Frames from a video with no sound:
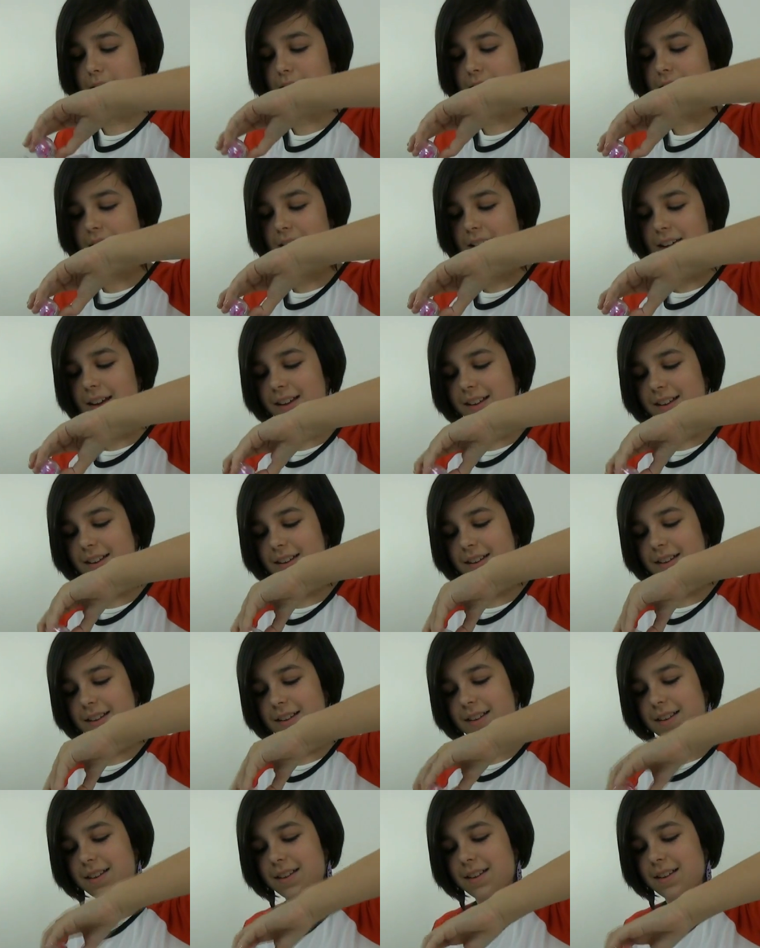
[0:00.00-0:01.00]

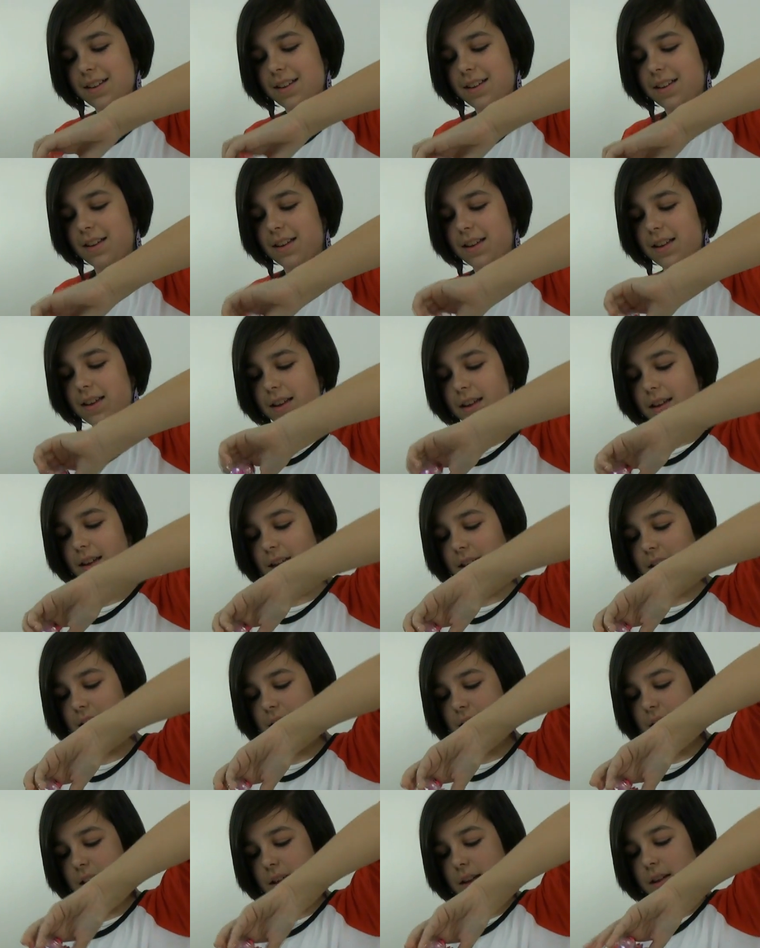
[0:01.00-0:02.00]

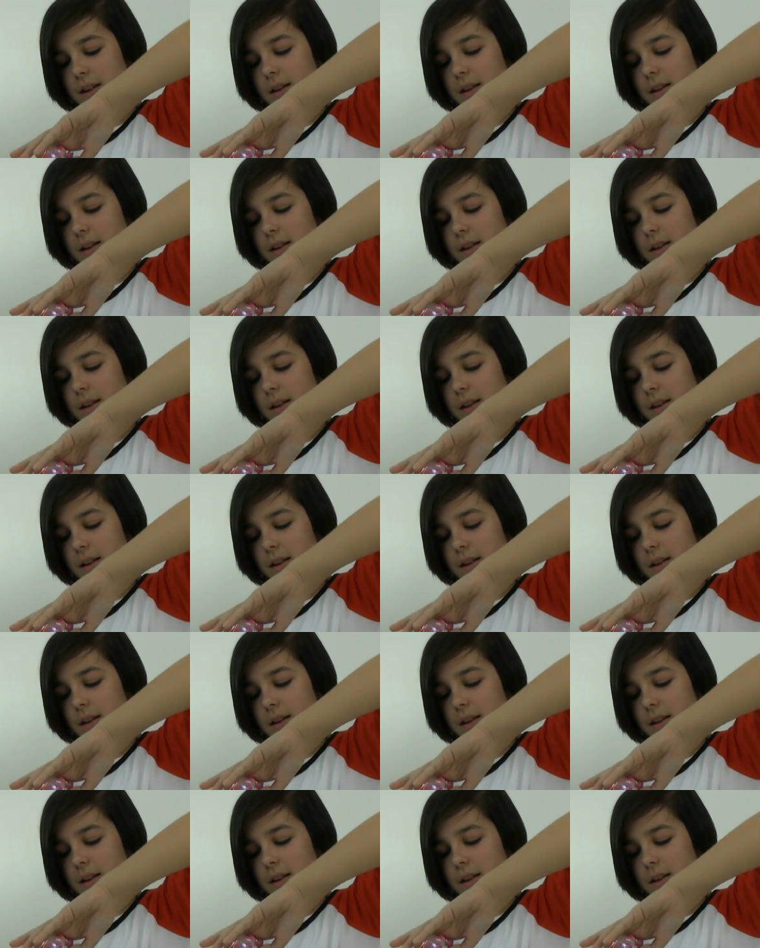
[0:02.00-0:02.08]
(silence)